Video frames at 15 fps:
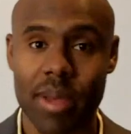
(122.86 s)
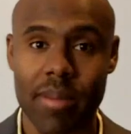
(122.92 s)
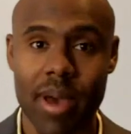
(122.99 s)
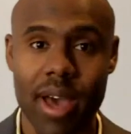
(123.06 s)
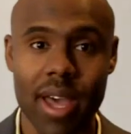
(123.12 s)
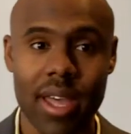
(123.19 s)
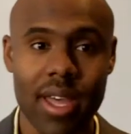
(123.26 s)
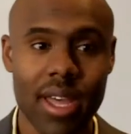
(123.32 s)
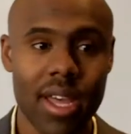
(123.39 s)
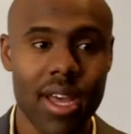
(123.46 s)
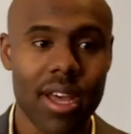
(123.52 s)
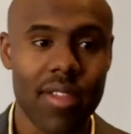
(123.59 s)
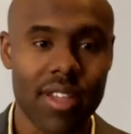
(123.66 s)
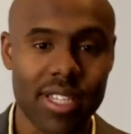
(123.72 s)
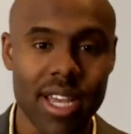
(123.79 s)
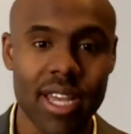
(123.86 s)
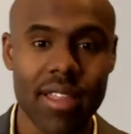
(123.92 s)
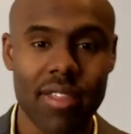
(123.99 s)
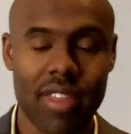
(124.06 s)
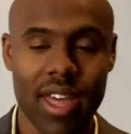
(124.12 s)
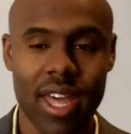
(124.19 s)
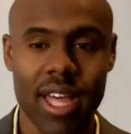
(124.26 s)
BMI. The
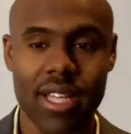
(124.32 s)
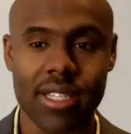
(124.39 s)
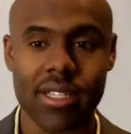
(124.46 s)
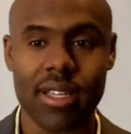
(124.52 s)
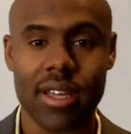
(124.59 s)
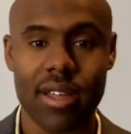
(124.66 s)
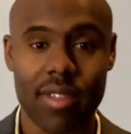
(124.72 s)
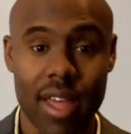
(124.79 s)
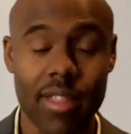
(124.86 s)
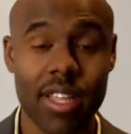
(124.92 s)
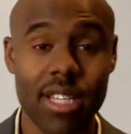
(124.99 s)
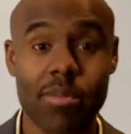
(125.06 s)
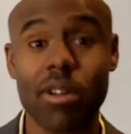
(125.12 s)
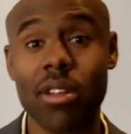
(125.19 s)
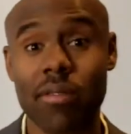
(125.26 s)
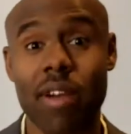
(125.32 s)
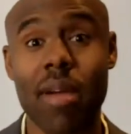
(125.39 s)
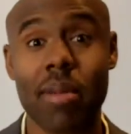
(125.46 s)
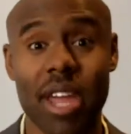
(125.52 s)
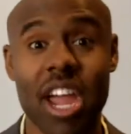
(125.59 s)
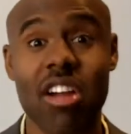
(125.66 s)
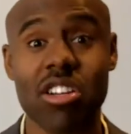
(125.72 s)
second thing is that these built
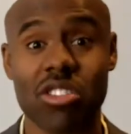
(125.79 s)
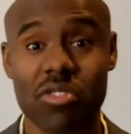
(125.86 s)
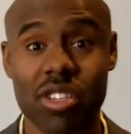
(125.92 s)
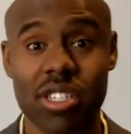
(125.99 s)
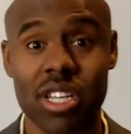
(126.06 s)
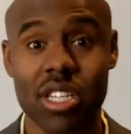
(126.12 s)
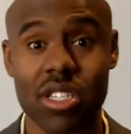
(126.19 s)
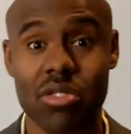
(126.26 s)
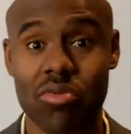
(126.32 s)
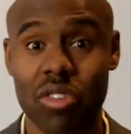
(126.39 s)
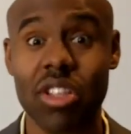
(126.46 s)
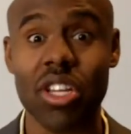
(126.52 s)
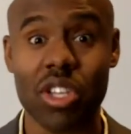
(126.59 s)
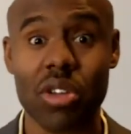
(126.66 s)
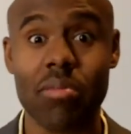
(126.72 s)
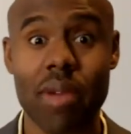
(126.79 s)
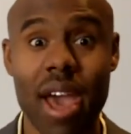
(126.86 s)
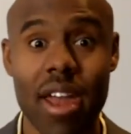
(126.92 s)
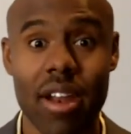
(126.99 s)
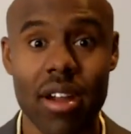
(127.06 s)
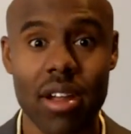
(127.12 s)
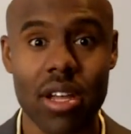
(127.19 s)
environment characteristics really do
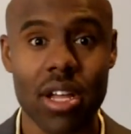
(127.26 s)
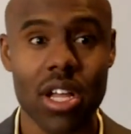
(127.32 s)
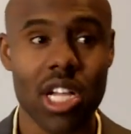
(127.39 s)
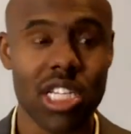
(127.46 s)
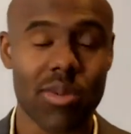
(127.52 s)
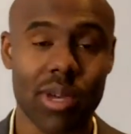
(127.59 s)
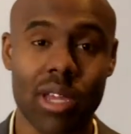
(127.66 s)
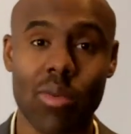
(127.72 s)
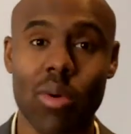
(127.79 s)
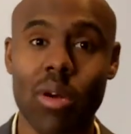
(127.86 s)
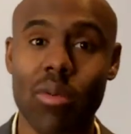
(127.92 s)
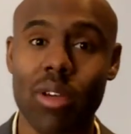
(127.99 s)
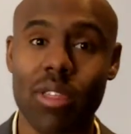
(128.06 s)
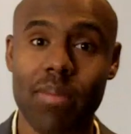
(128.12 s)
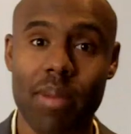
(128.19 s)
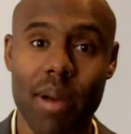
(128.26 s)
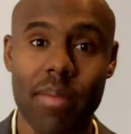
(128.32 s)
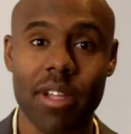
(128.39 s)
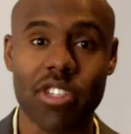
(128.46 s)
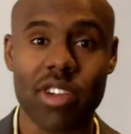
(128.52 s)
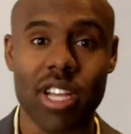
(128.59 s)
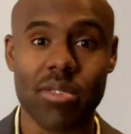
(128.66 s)
matter, so we can work with
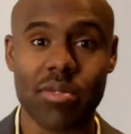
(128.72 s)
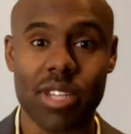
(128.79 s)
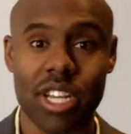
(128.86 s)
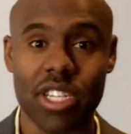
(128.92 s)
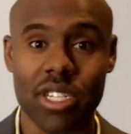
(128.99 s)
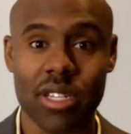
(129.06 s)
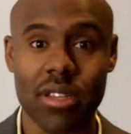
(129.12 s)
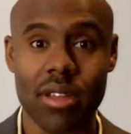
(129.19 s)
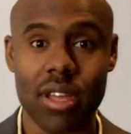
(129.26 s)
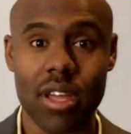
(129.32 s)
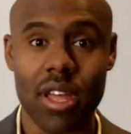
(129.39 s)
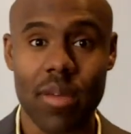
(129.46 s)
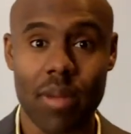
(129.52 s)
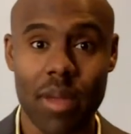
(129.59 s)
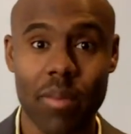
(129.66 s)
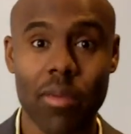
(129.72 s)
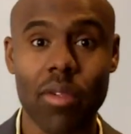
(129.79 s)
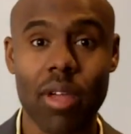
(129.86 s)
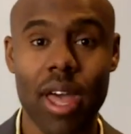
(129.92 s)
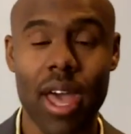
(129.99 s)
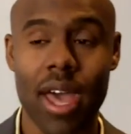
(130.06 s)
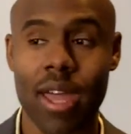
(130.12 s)
public transportation
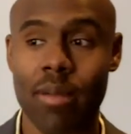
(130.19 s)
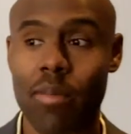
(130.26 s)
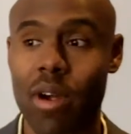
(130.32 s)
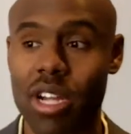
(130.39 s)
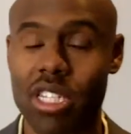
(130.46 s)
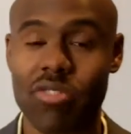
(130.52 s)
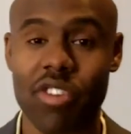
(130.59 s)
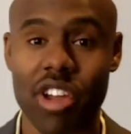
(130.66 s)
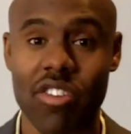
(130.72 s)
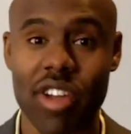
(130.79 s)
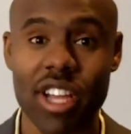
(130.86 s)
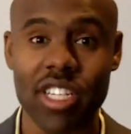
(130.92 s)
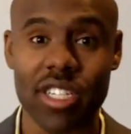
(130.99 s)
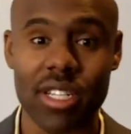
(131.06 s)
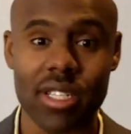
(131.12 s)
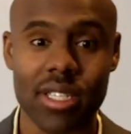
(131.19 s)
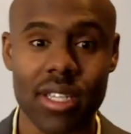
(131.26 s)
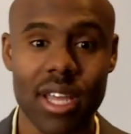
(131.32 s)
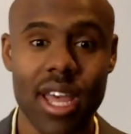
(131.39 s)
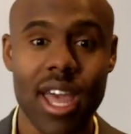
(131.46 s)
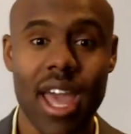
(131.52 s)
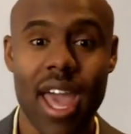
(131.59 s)
people and parks and
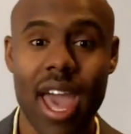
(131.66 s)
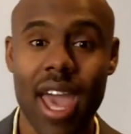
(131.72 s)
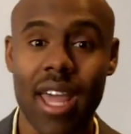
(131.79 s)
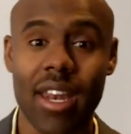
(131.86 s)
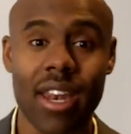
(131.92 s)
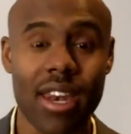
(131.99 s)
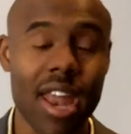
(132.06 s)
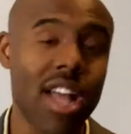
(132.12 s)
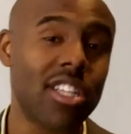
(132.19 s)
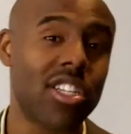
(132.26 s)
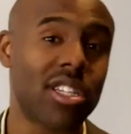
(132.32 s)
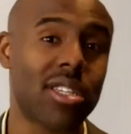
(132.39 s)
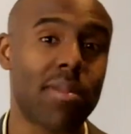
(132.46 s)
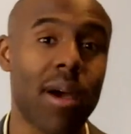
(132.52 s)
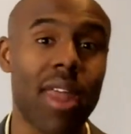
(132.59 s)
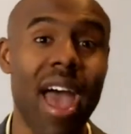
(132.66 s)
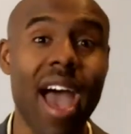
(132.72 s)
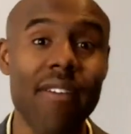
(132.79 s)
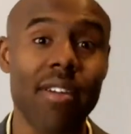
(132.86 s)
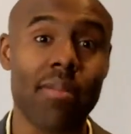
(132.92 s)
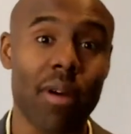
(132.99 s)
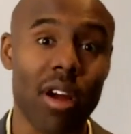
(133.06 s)
recreations, and not just about
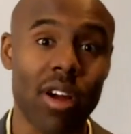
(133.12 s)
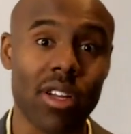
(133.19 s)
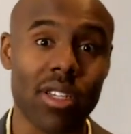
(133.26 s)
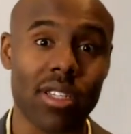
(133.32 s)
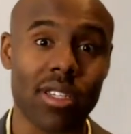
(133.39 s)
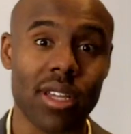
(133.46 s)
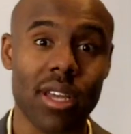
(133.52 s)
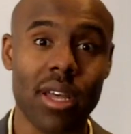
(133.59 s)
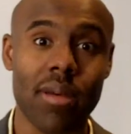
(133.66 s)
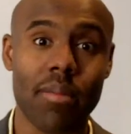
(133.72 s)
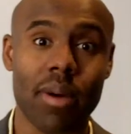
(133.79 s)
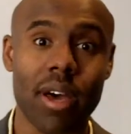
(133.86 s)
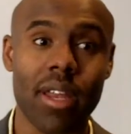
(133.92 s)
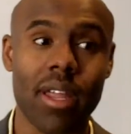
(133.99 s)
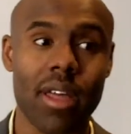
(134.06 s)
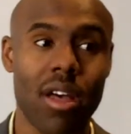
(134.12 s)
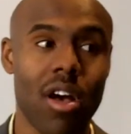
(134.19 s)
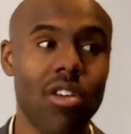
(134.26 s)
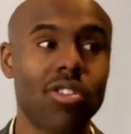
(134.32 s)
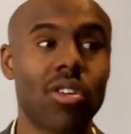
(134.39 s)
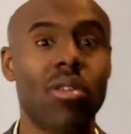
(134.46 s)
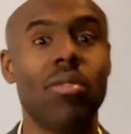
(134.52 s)
having parks, but
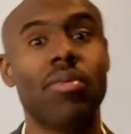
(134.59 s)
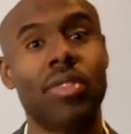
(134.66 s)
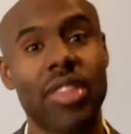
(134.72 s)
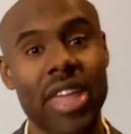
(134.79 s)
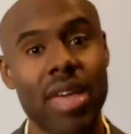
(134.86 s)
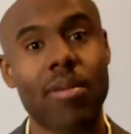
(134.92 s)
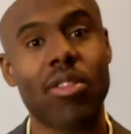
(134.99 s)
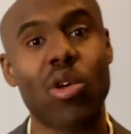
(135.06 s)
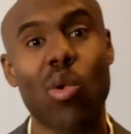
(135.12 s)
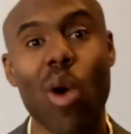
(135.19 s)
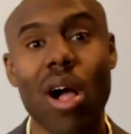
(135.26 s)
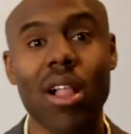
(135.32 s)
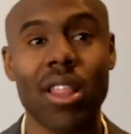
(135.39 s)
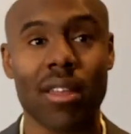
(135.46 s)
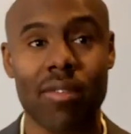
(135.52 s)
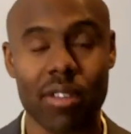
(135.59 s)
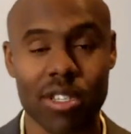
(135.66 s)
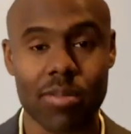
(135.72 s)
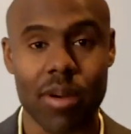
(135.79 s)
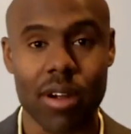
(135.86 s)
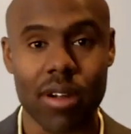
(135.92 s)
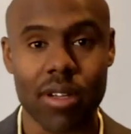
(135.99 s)
also think about the quality of
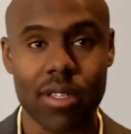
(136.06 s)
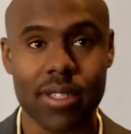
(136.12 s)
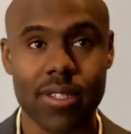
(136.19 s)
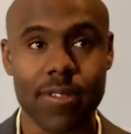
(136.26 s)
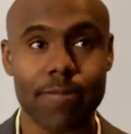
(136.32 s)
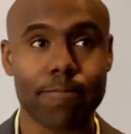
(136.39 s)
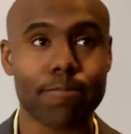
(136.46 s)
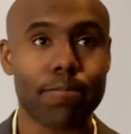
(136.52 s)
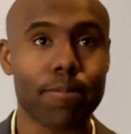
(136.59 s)
those parks.